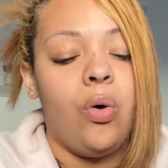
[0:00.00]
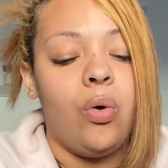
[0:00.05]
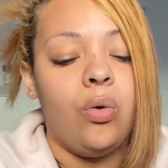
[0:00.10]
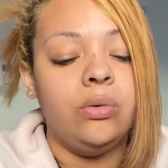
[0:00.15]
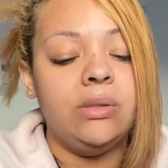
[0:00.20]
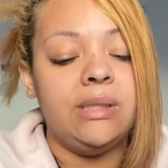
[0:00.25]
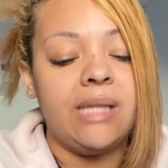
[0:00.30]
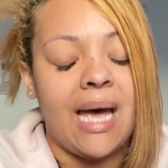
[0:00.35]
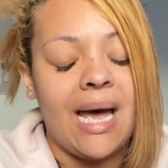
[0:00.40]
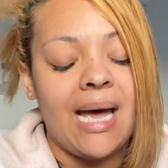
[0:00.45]
the
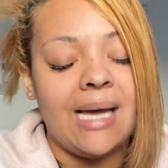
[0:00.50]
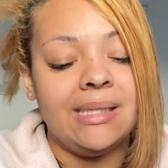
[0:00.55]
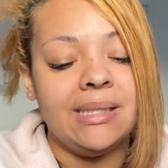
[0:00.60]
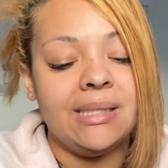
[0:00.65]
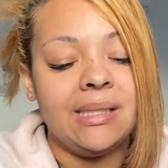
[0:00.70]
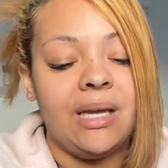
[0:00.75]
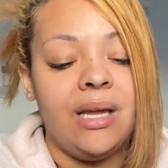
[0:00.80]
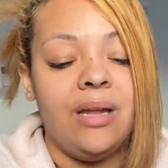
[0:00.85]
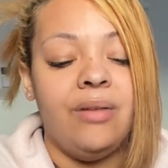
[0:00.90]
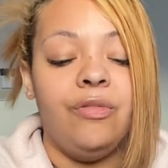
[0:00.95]
whole
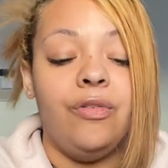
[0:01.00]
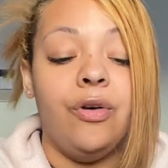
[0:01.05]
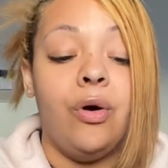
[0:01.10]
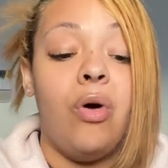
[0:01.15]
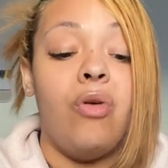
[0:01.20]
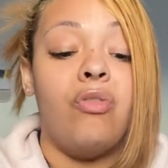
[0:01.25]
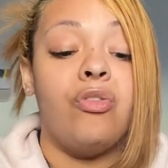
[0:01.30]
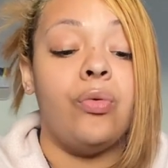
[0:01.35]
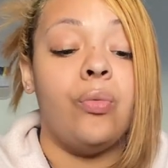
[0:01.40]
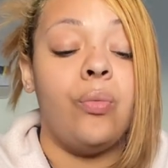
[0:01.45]
task and
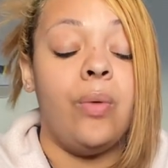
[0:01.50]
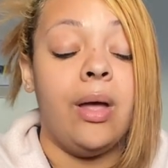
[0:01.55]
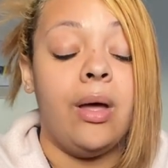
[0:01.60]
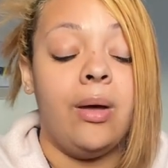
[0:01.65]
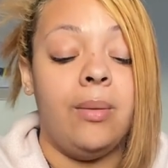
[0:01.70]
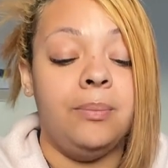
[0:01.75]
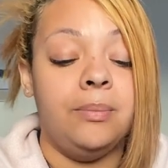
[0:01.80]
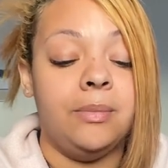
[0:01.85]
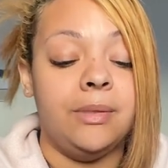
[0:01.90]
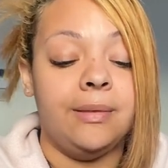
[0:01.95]
feel
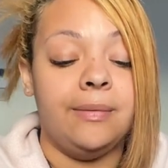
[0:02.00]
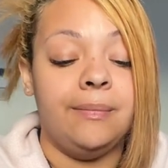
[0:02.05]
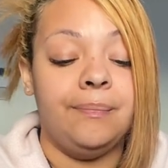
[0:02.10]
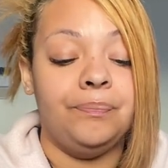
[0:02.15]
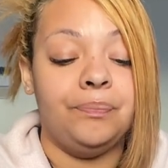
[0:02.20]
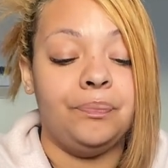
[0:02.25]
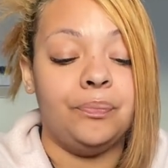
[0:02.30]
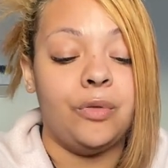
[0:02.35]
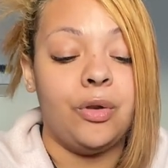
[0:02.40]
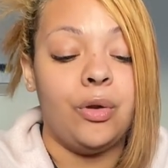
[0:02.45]
overwhelmed.
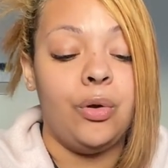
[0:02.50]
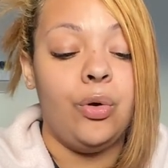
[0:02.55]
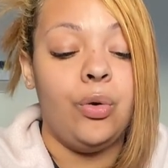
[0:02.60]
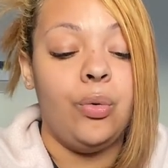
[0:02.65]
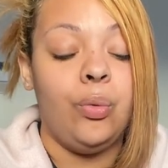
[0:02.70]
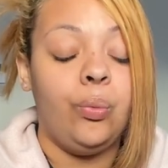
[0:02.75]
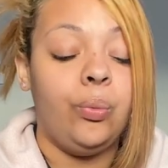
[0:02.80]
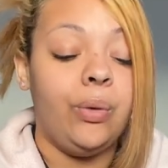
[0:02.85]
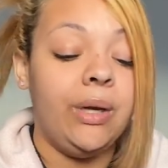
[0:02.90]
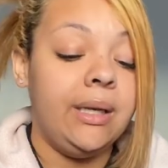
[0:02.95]

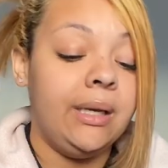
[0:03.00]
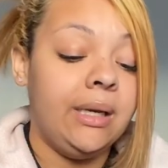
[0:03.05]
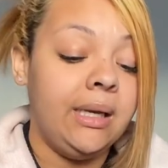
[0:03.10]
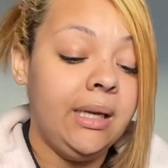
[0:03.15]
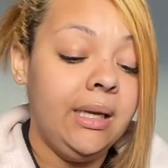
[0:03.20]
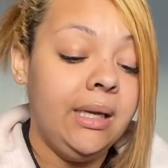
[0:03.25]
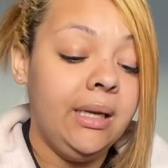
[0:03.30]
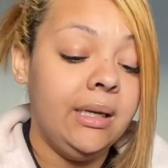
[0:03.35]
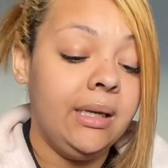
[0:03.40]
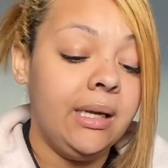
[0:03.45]
We
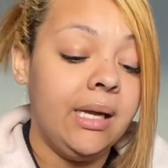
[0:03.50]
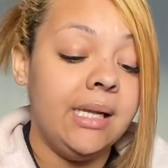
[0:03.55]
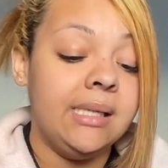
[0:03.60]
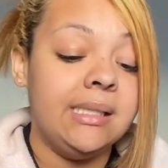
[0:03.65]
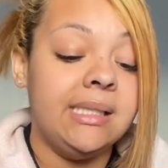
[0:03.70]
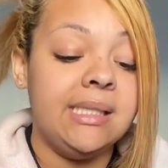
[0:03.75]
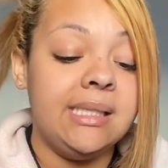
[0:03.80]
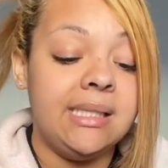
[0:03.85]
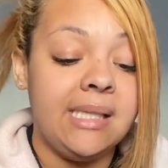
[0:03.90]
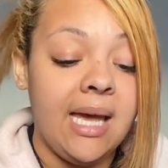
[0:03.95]
need
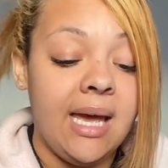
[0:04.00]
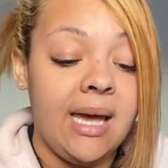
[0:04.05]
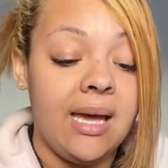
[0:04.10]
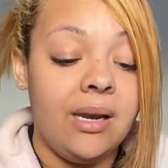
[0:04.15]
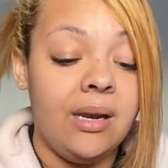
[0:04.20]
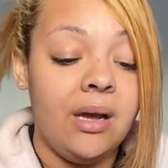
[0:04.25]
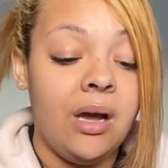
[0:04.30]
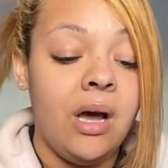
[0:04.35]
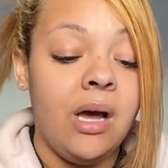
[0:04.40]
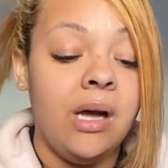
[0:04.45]

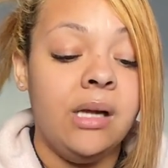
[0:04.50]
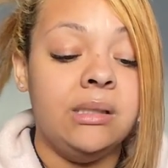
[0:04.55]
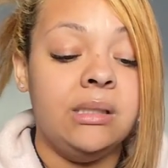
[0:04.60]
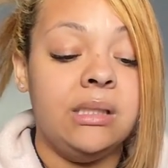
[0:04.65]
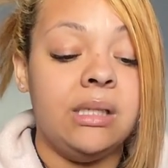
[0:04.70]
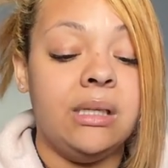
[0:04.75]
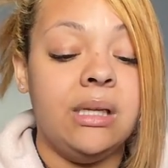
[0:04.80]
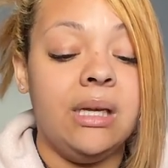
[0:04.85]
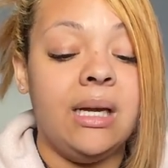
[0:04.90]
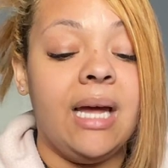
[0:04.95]
instead
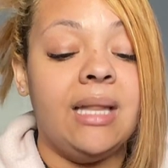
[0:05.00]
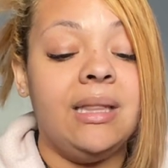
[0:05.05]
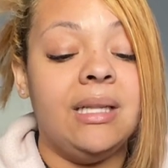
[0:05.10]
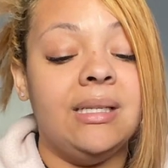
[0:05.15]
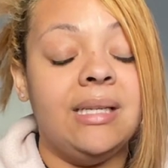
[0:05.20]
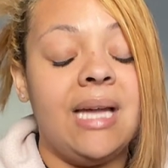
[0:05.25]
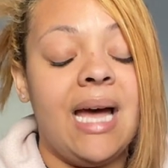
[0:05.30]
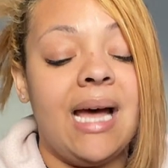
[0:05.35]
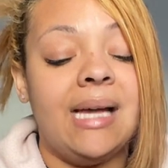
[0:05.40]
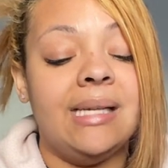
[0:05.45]
to look at
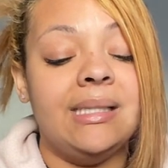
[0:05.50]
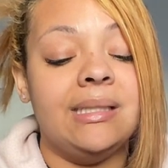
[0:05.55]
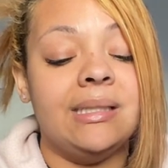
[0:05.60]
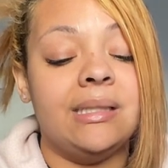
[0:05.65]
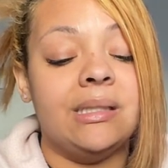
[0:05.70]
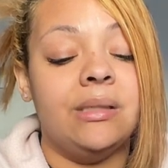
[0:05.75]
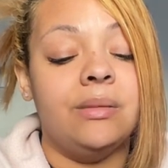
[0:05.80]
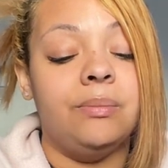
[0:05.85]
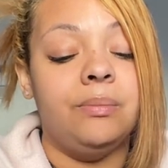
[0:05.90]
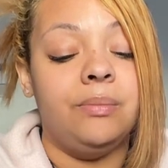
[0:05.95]
the
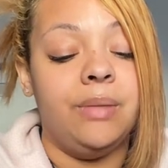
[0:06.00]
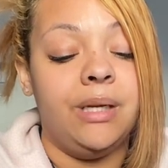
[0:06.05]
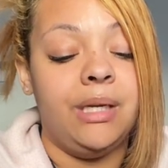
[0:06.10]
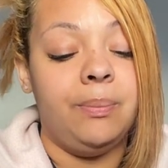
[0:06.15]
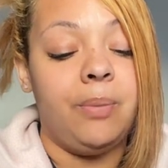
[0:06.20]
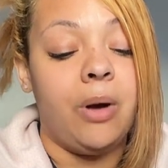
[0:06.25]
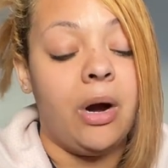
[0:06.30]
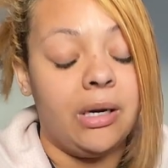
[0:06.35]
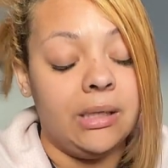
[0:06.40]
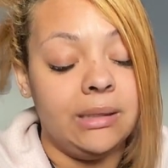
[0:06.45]
task
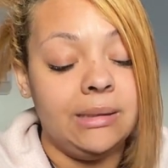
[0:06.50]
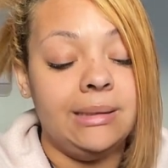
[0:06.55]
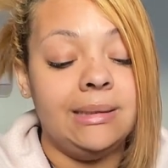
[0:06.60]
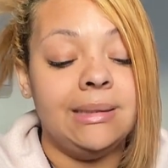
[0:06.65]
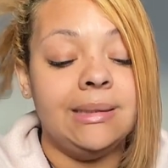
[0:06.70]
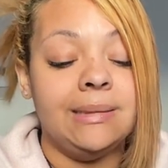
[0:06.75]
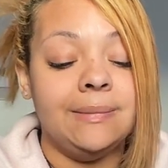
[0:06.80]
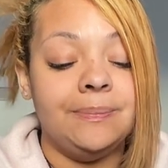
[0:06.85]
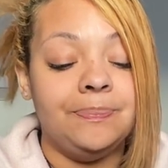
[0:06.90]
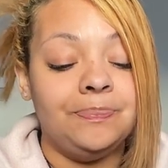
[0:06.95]
many
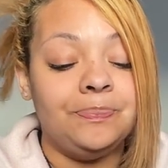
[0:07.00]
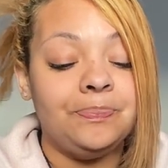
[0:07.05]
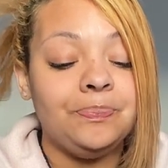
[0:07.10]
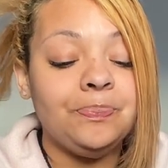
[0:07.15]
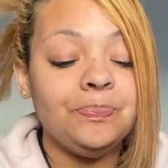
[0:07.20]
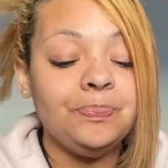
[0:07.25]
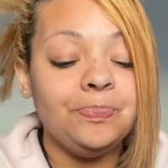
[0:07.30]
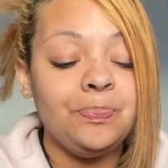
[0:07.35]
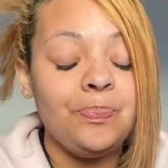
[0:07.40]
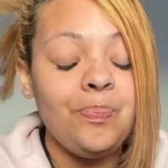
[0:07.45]
parts.
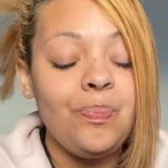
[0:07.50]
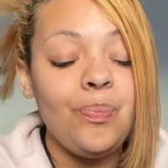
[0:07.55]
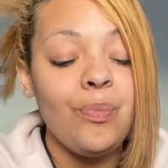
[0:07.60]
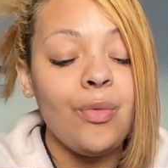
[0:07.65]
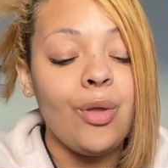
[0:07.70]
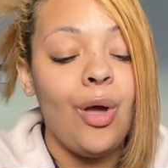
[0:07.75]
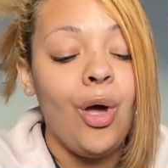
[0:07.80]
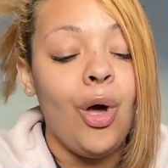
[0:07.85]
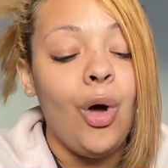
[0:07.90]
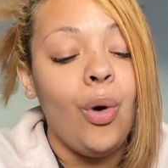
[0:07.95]

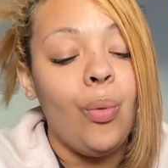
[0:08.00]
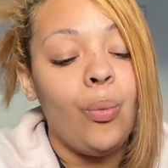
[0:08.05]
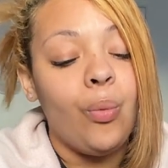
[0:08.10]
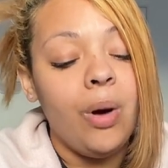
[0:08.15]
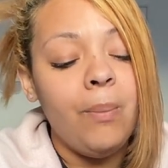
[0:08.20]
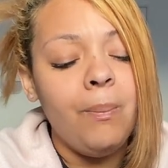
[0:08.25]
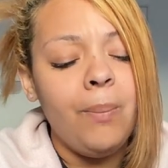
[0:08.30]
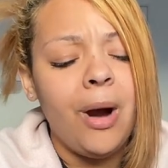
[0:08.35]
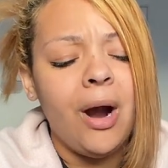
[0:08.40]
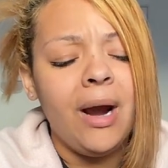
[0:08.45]

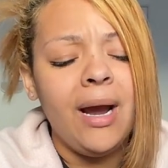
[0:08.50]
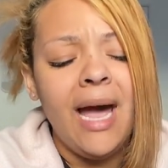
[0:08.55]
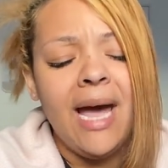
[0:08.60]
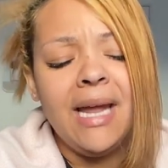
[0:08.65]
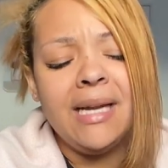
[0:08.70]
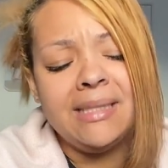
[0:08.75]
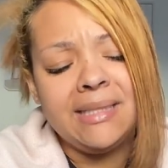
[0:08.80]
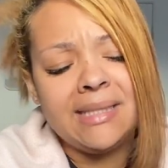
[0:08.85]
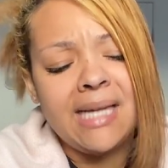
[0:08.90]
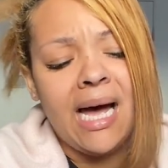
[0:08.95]
One part
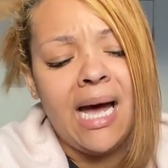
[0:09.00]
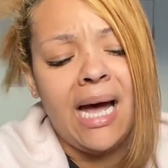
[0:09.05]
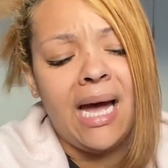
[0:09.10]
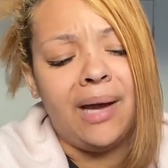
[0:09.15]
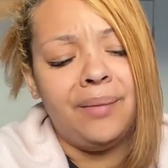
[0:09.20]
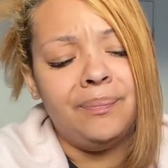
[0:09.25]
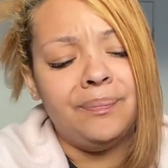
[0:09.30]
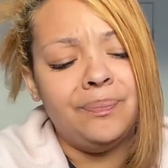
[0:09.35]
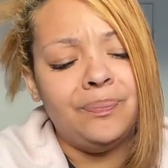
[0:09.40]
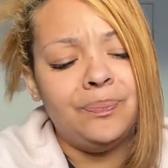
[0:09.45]
at a
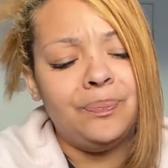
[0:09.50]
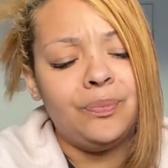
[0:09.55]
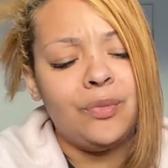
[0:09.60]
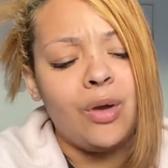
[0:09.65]
time,